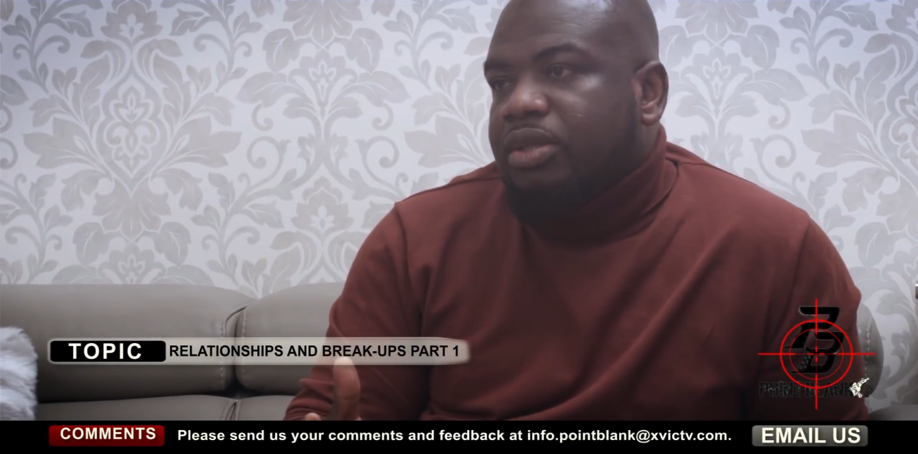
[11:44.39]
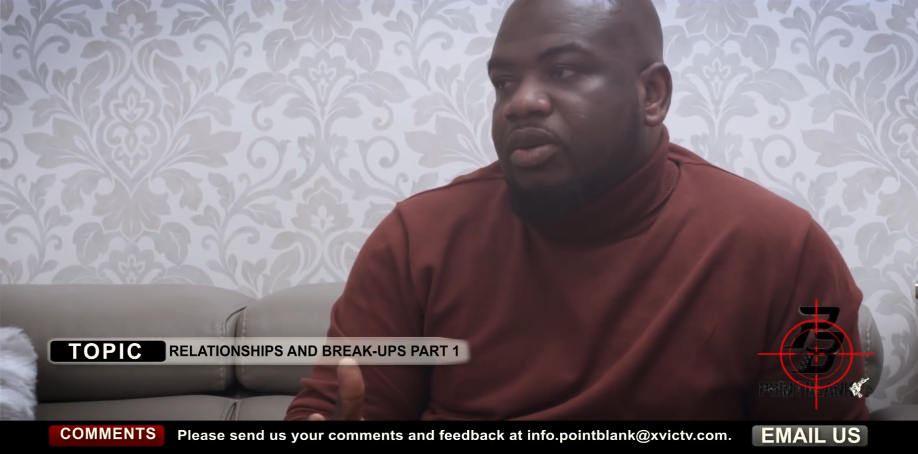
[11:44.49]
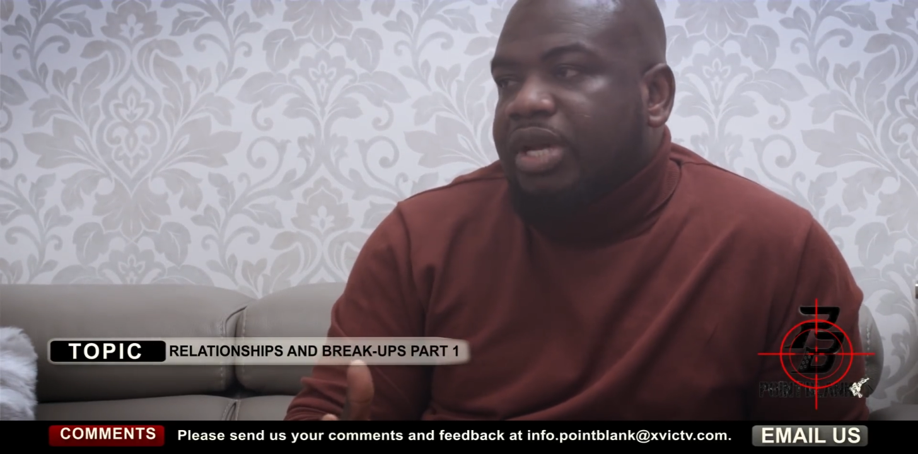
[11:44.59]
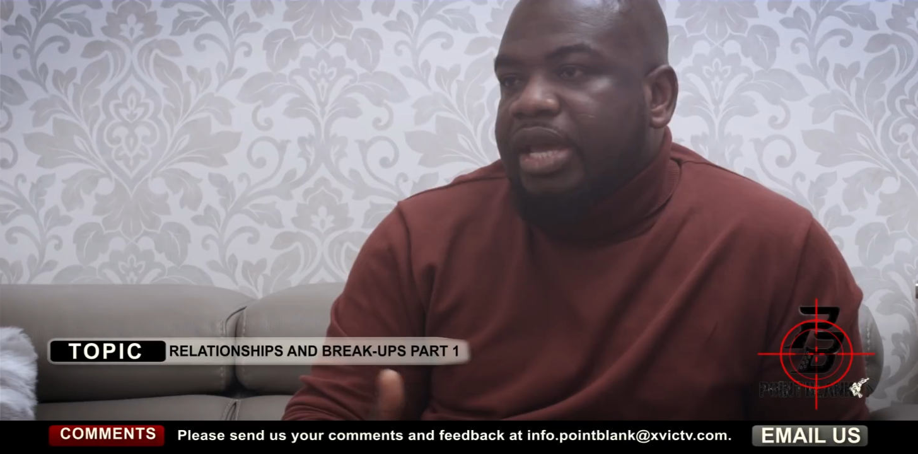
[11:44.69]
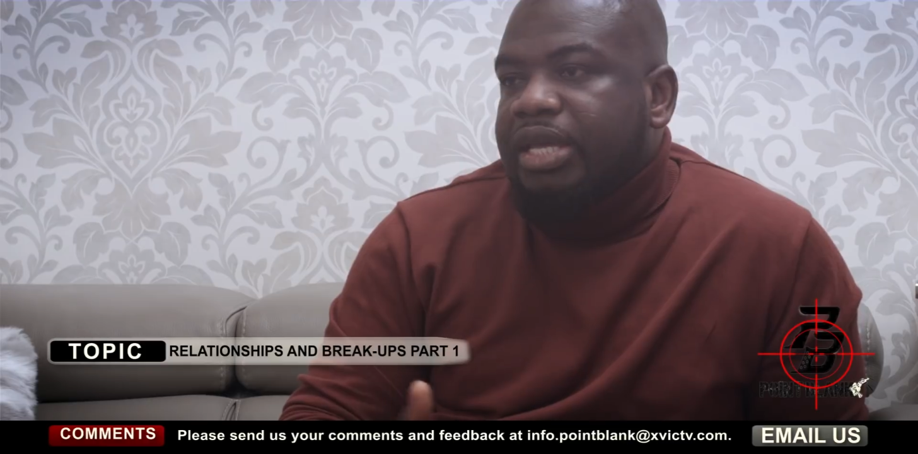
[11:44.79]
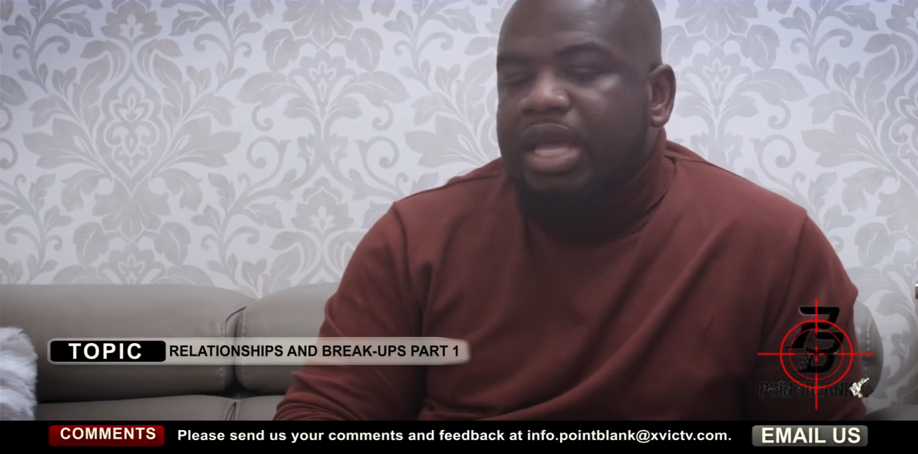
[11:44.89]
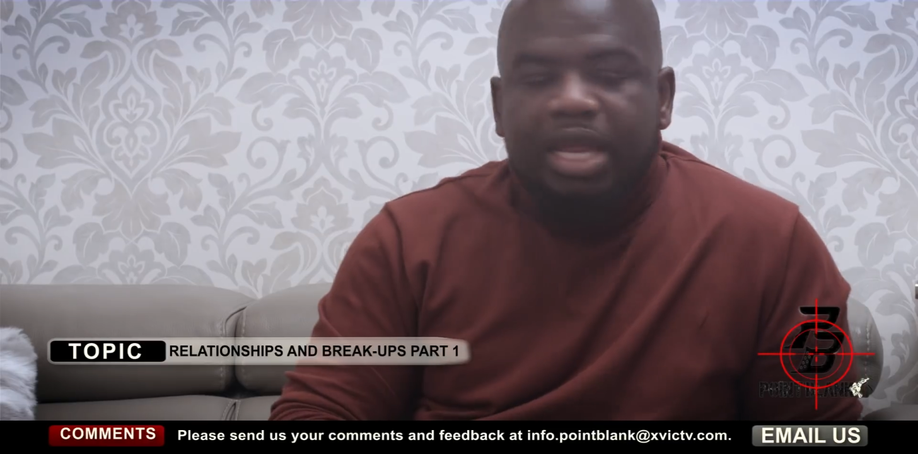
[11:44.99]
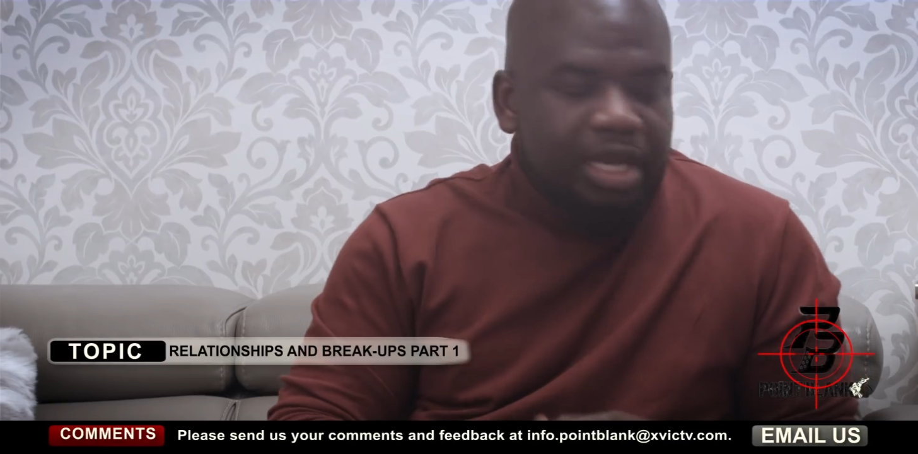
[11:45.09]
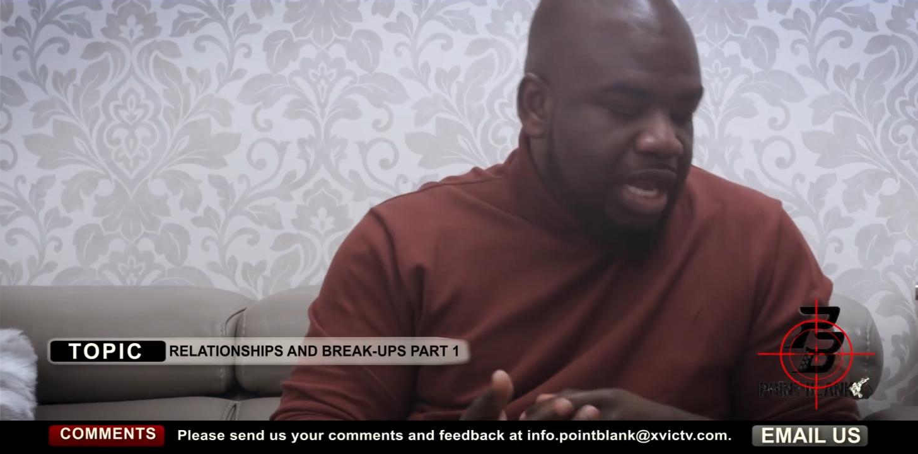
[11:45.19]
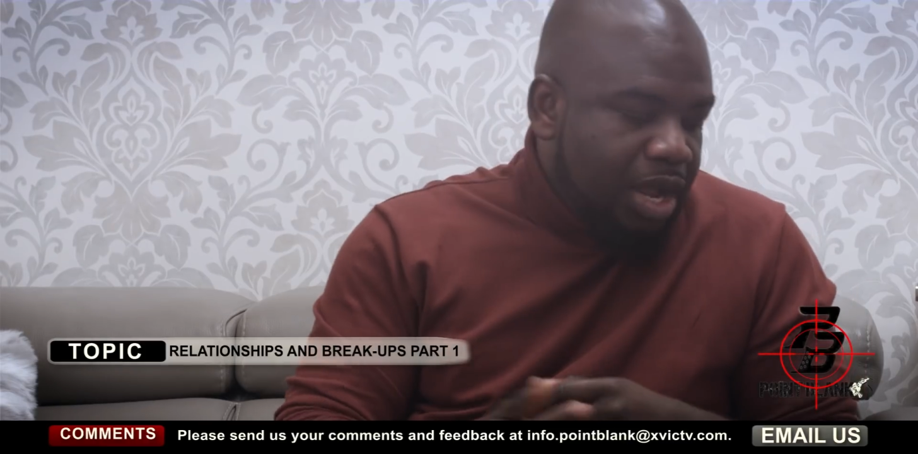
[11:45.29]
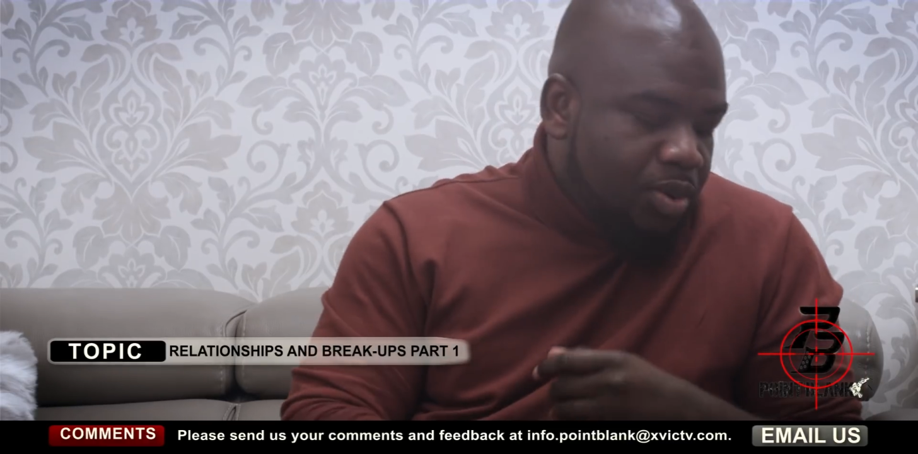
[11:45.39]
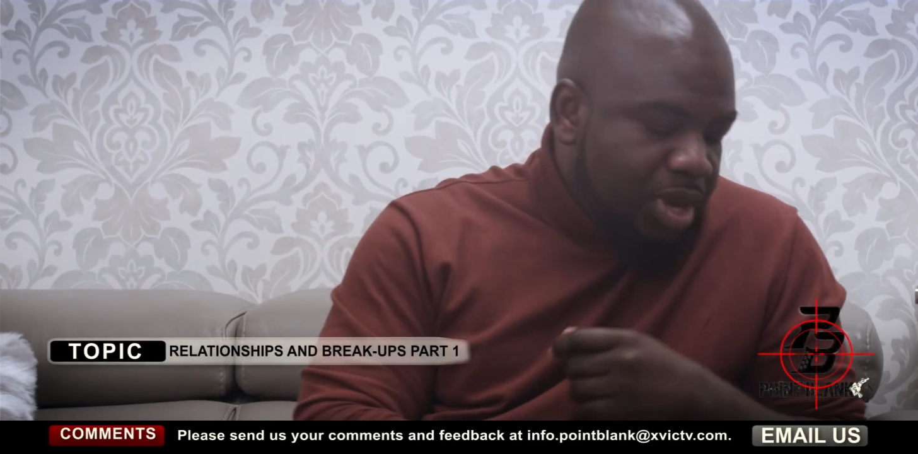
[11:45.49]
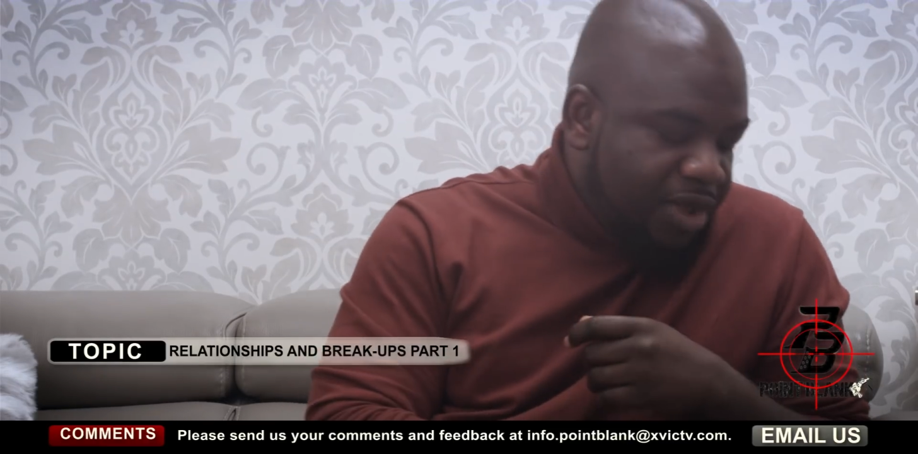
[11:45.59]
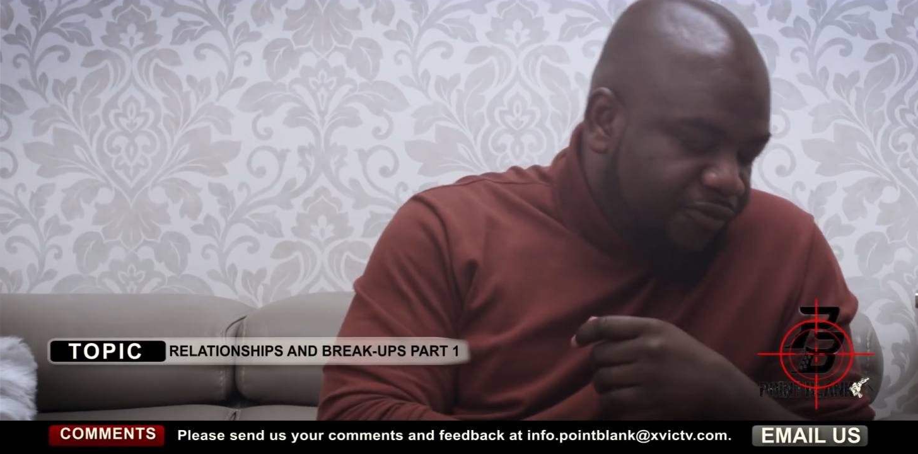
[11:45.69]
Okay. Mm-hmm. Yeah. Now,